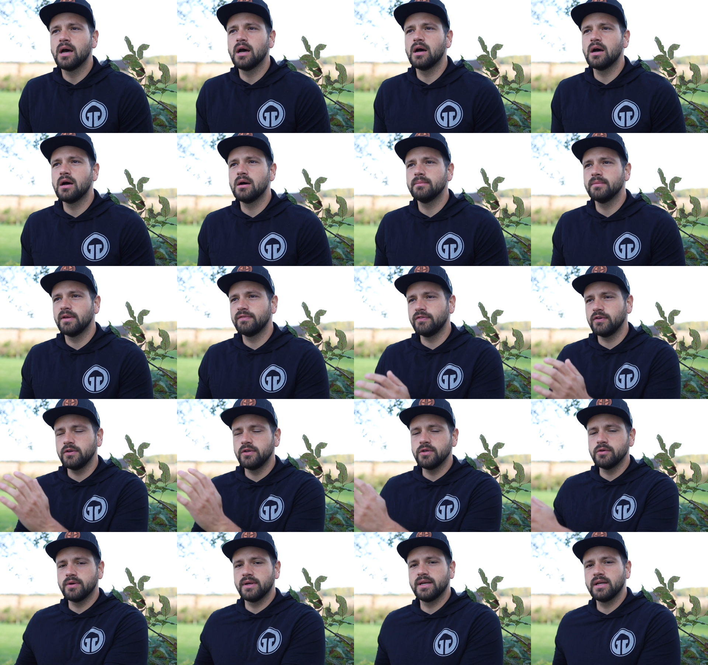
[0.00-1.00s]
If you
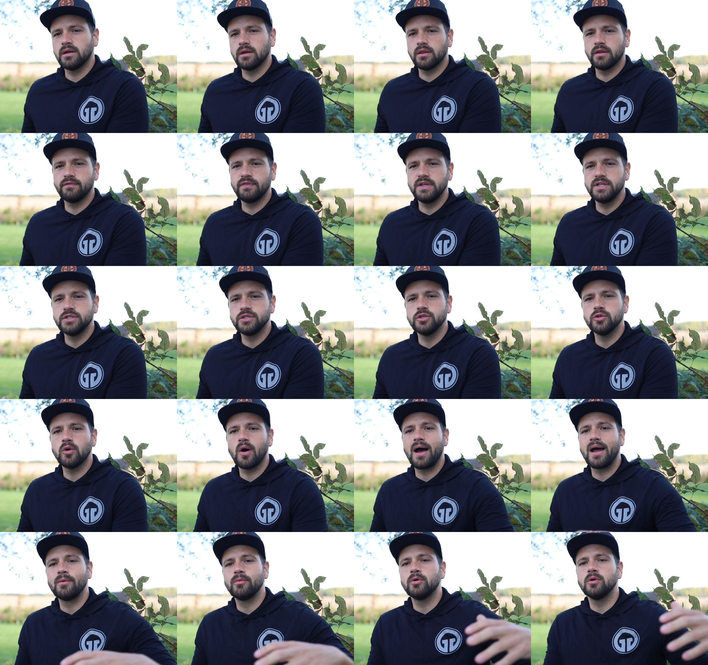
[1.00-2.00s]
do get in on the
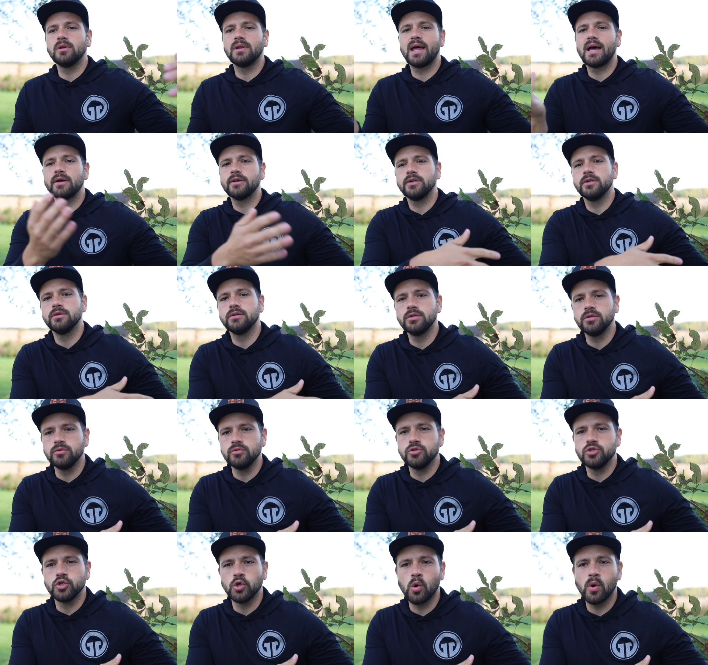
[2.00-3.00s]
V2, I will allow you
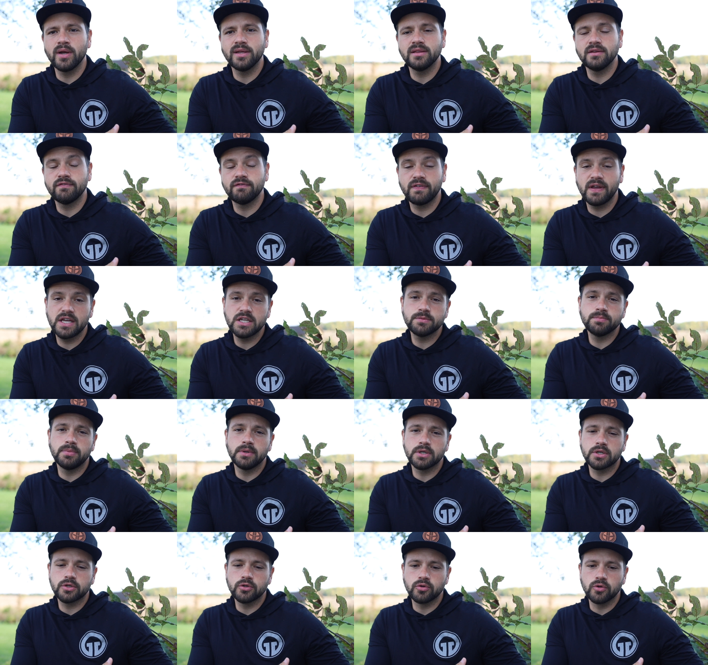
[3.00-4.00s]
to join the
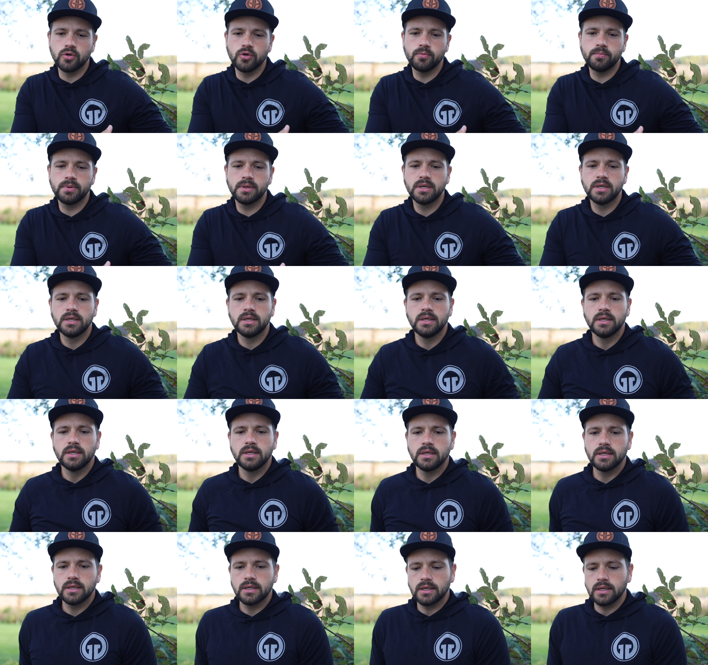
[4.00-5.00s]
Facebook group
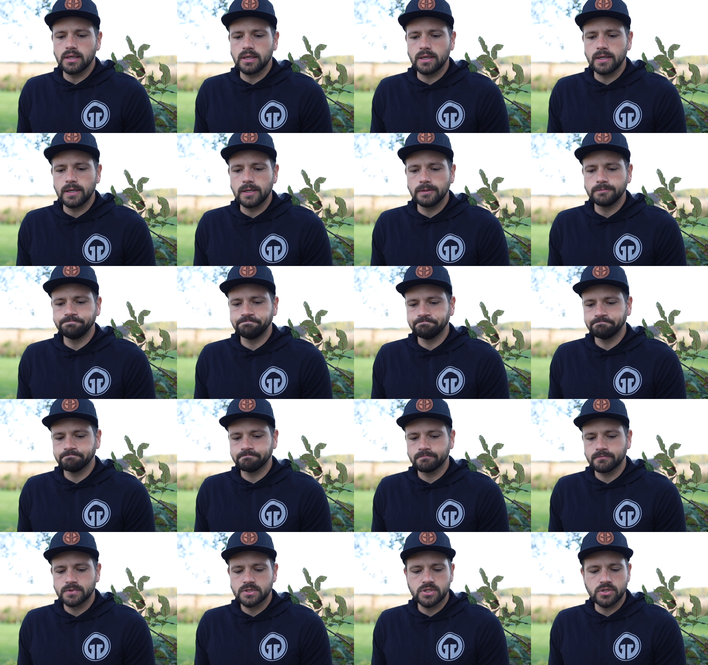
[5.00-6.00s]

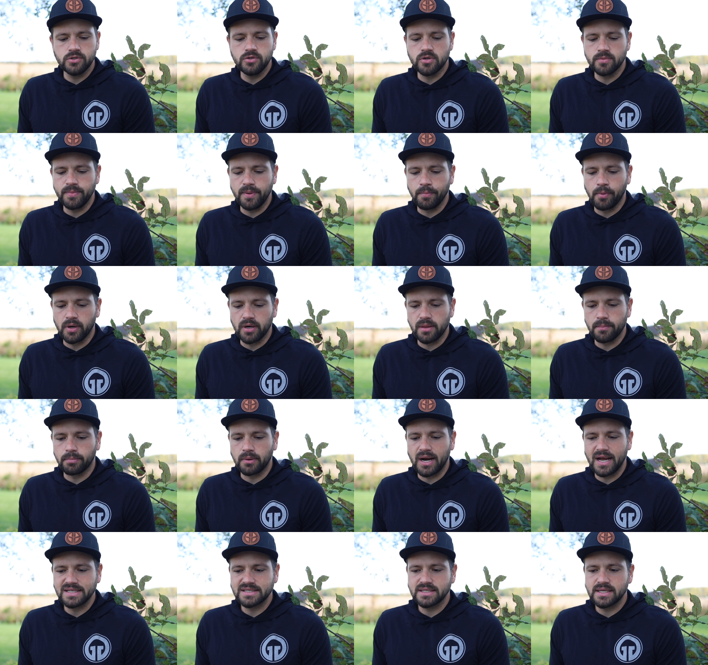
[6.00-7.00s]
so you can be part of the
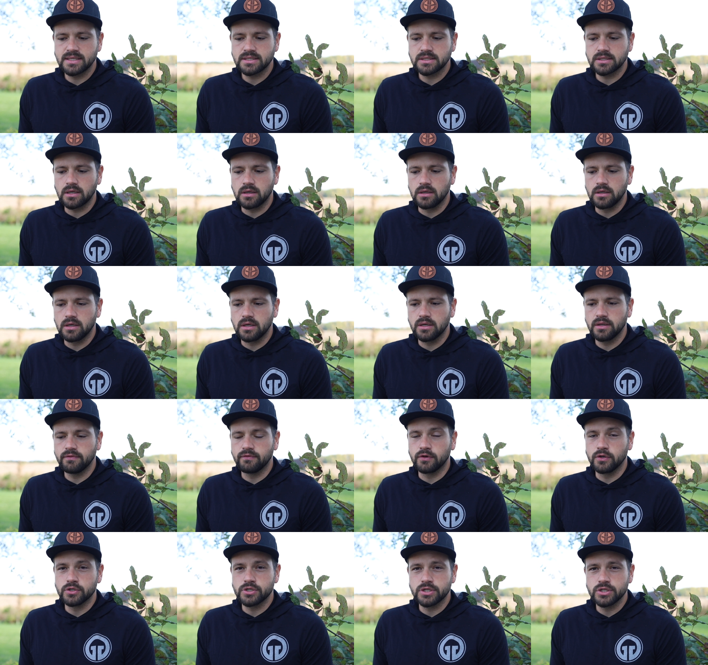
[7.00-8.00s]
process
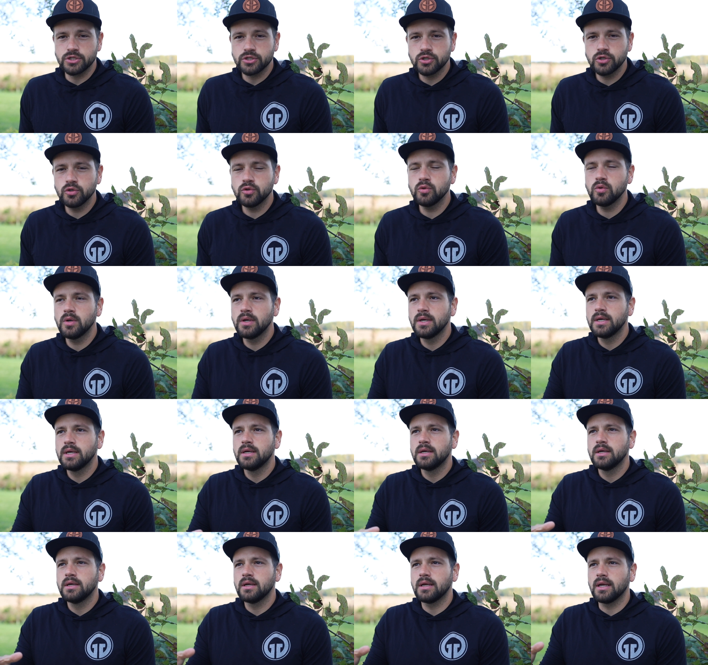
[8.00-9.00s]
on version 2
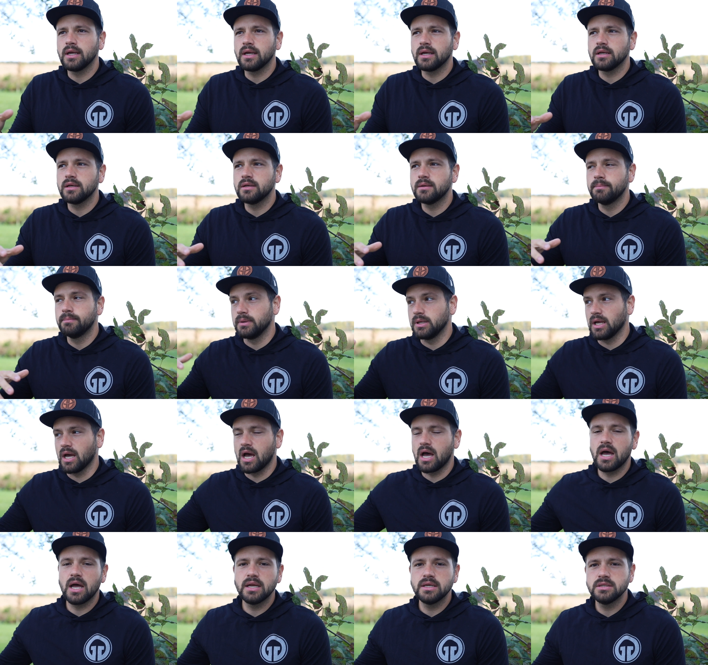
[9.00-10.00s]
and
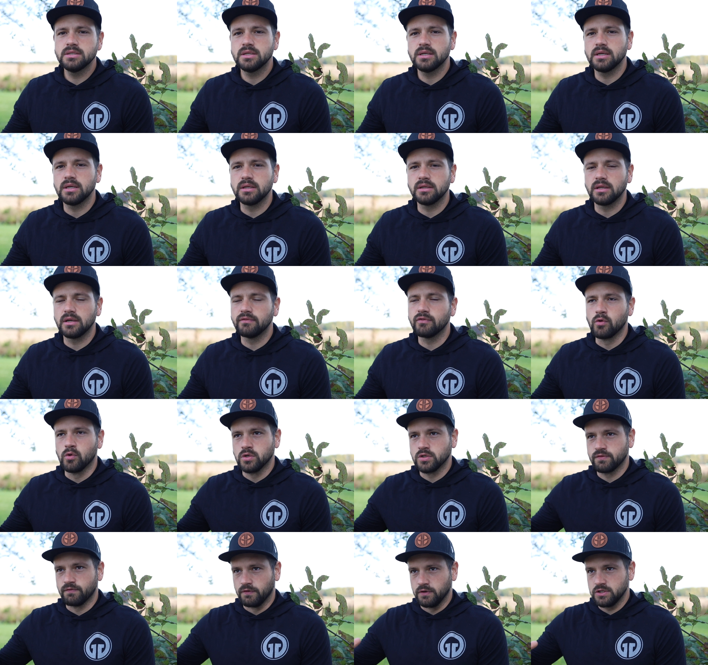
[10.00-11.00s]
beyond, and then of
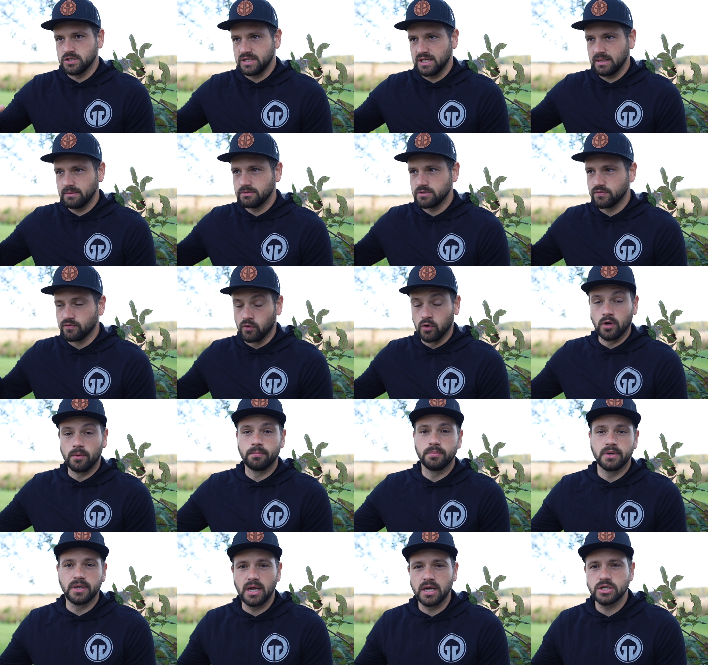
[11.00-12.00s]
course first dibs for a
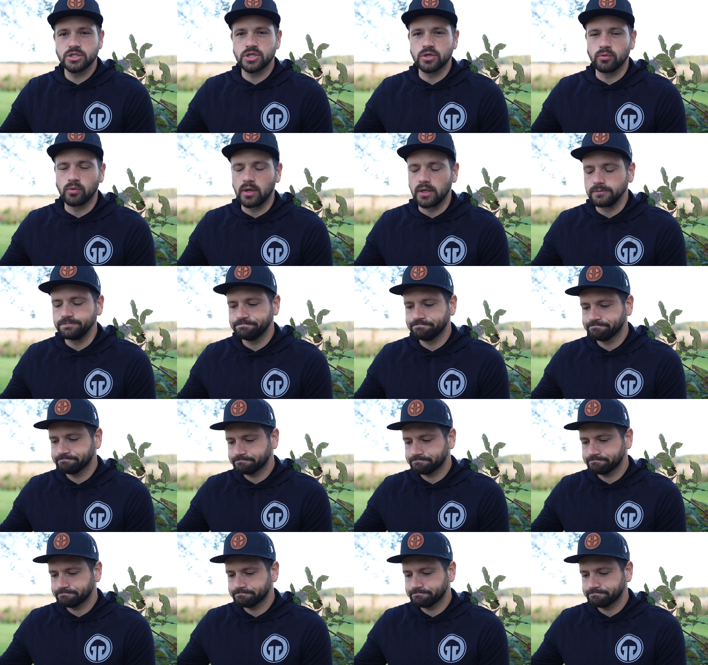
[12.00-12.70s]
production run.